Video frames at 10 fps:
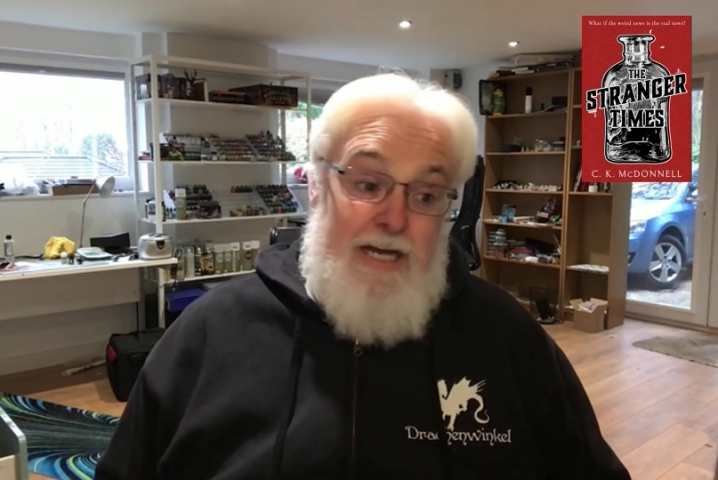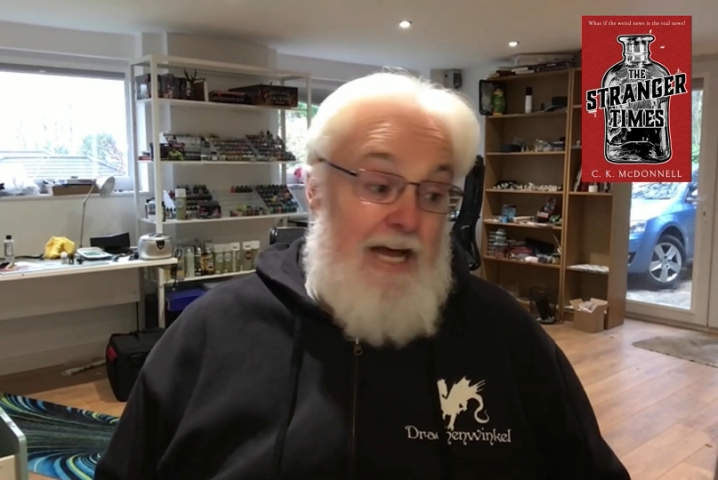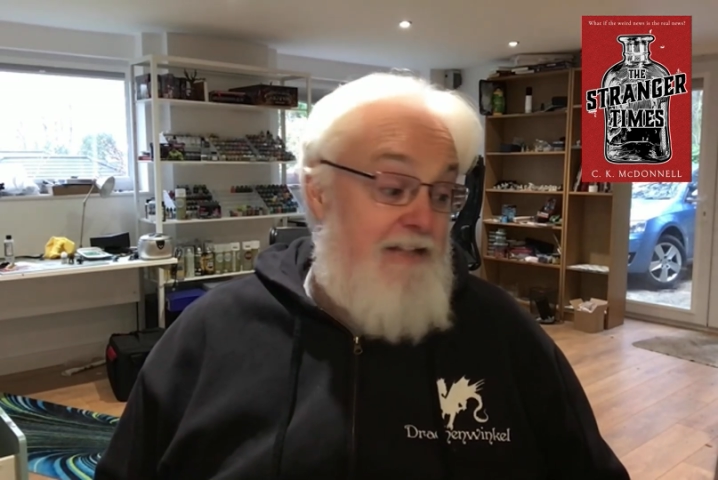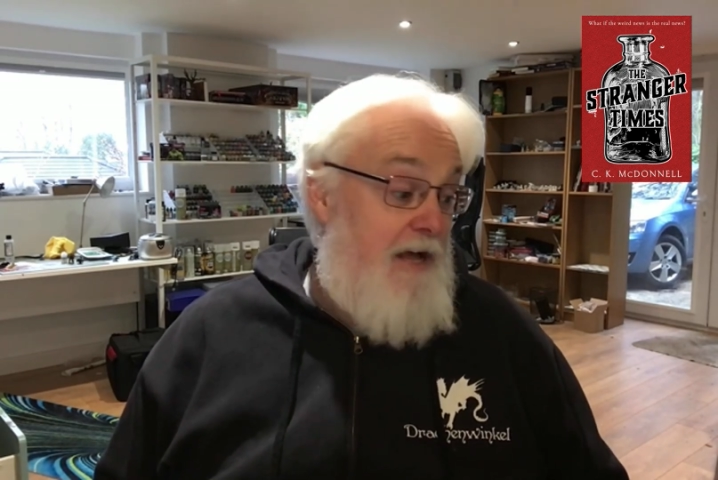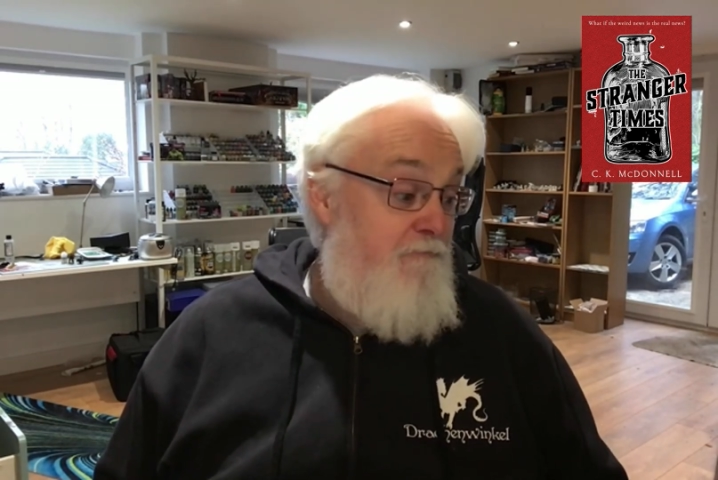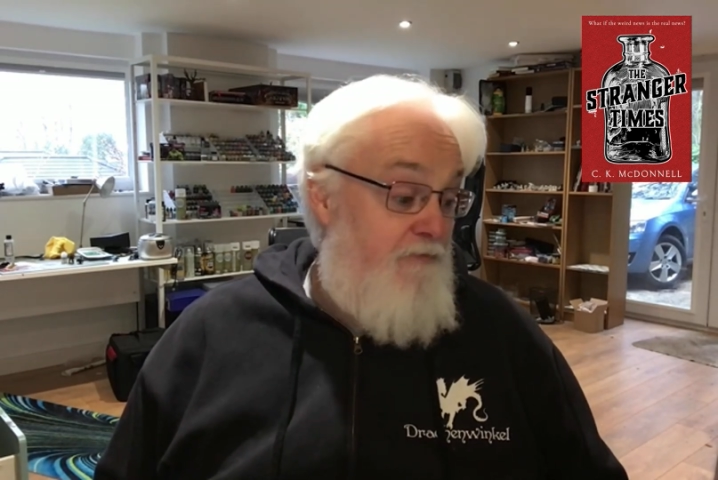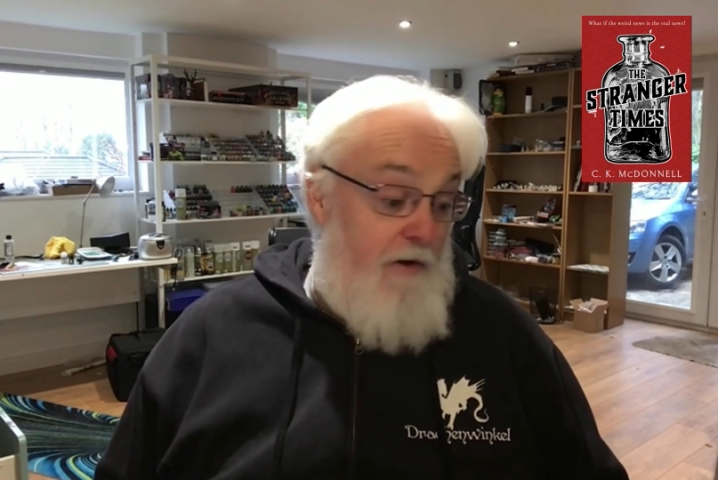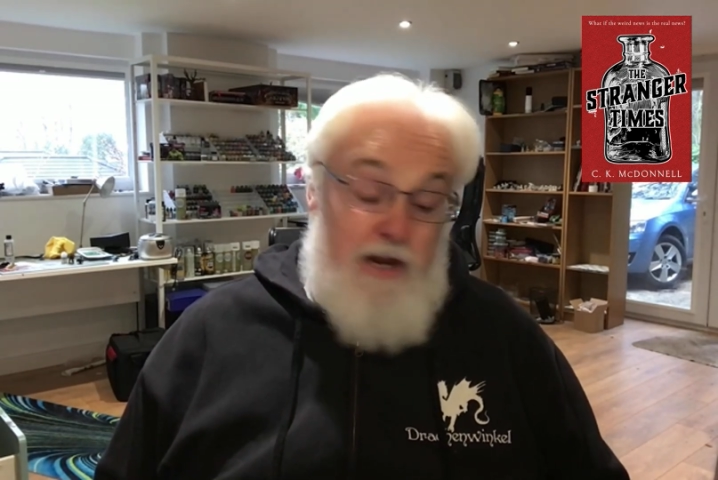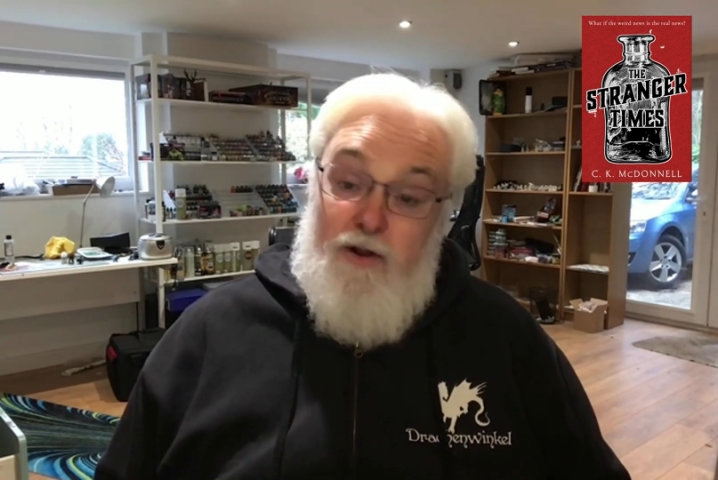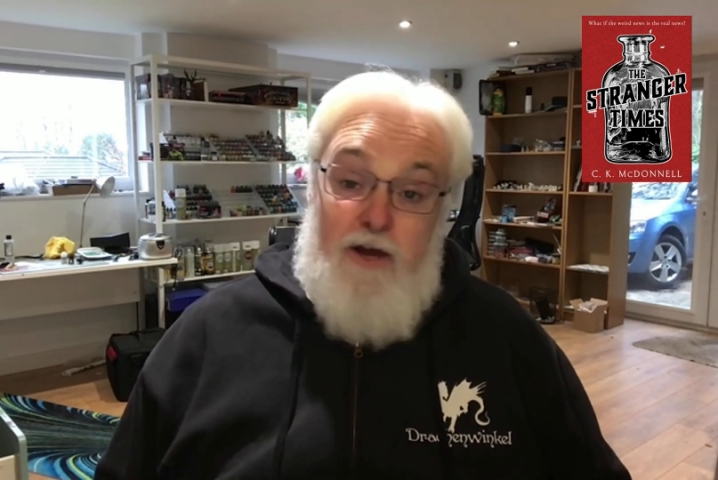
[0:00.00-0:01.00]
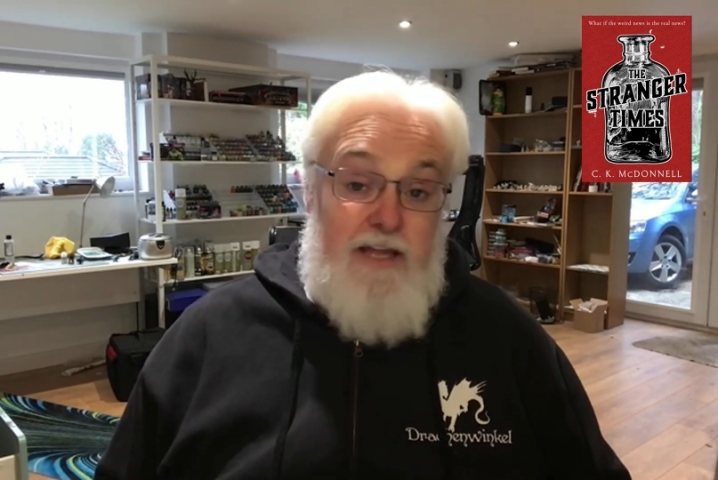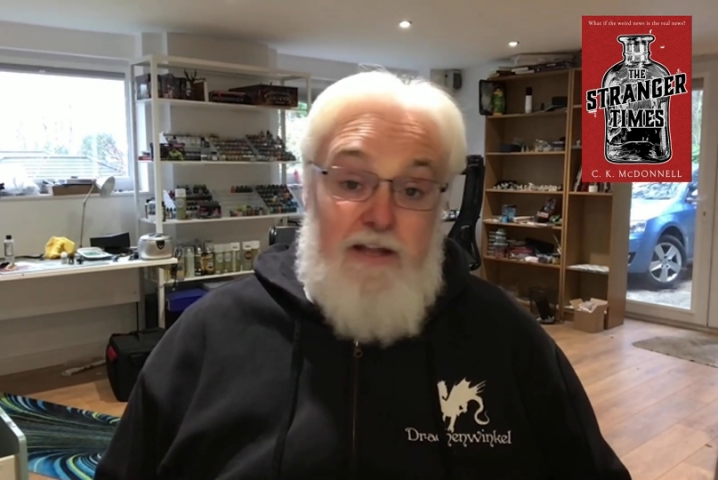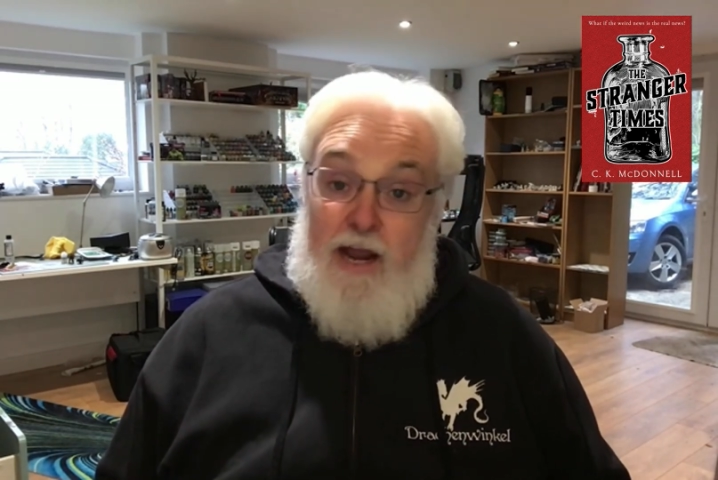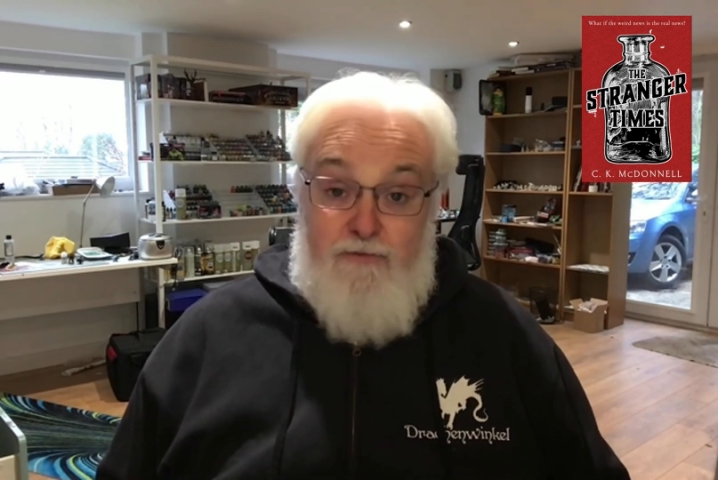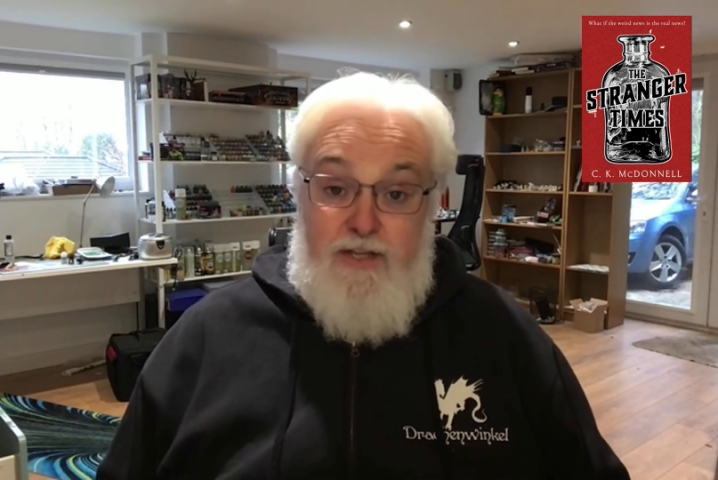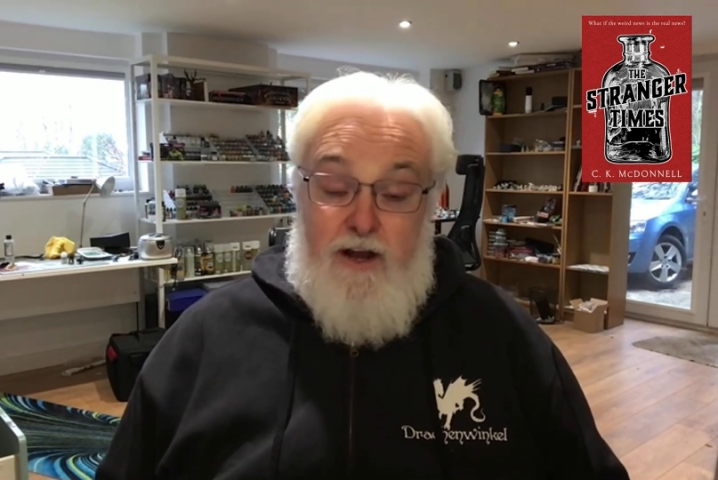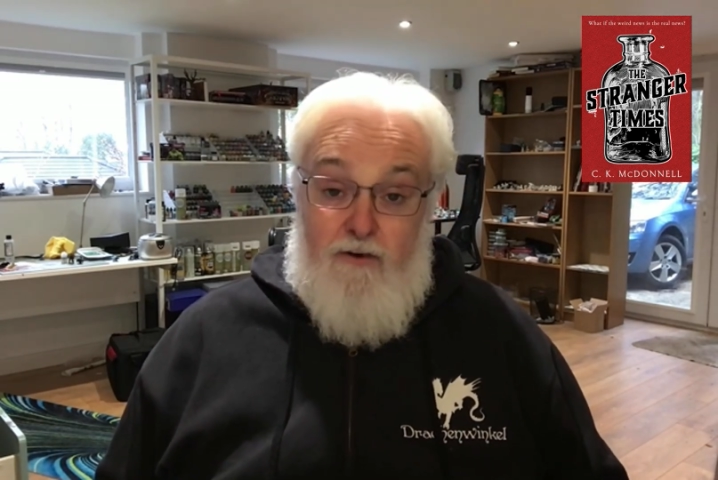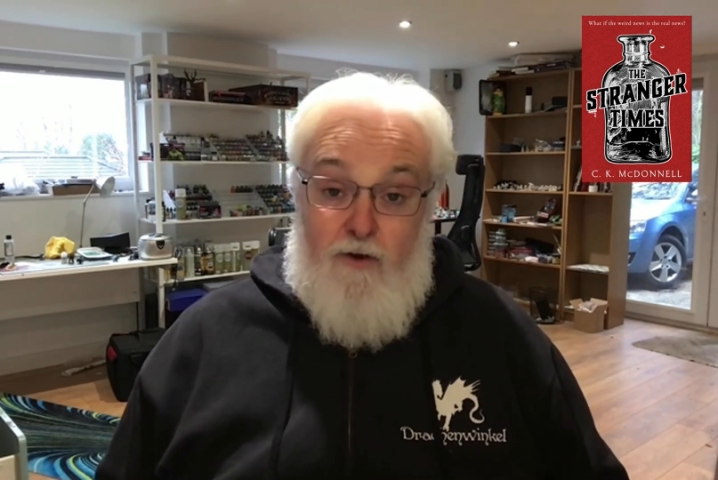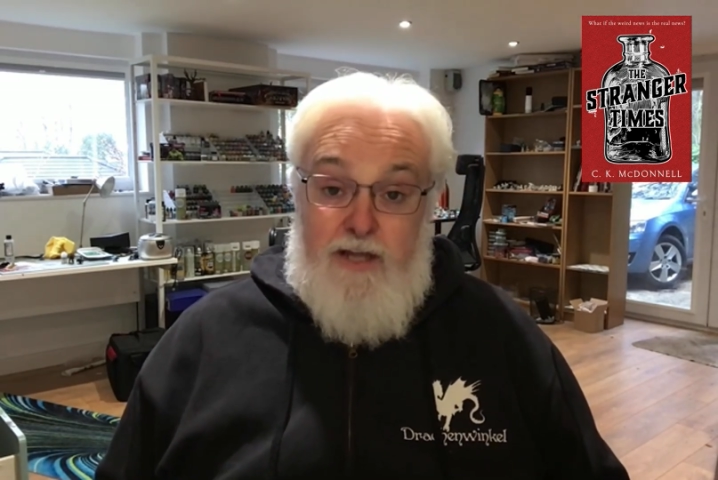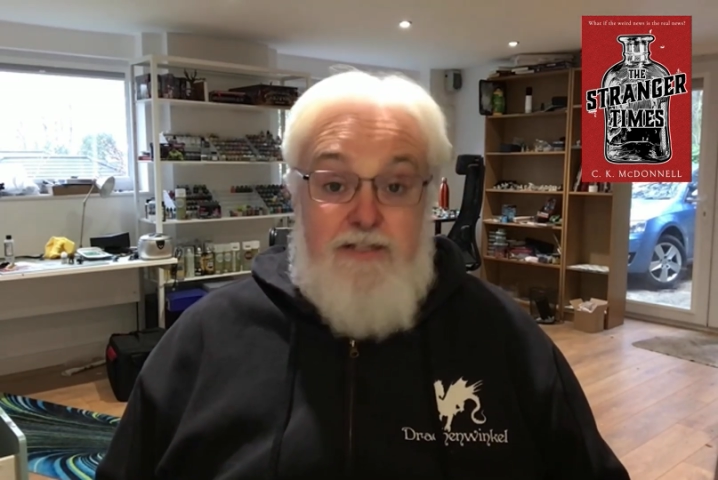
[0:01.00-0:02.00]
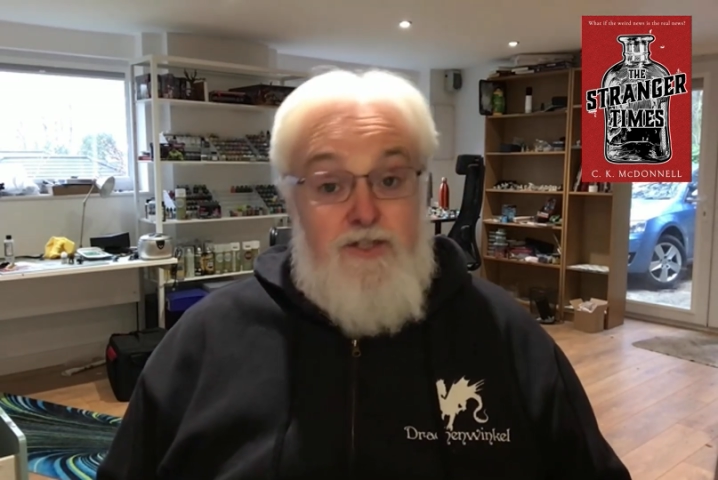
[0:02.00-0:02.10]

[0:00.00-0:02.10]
And I'm very lucky that everything I write,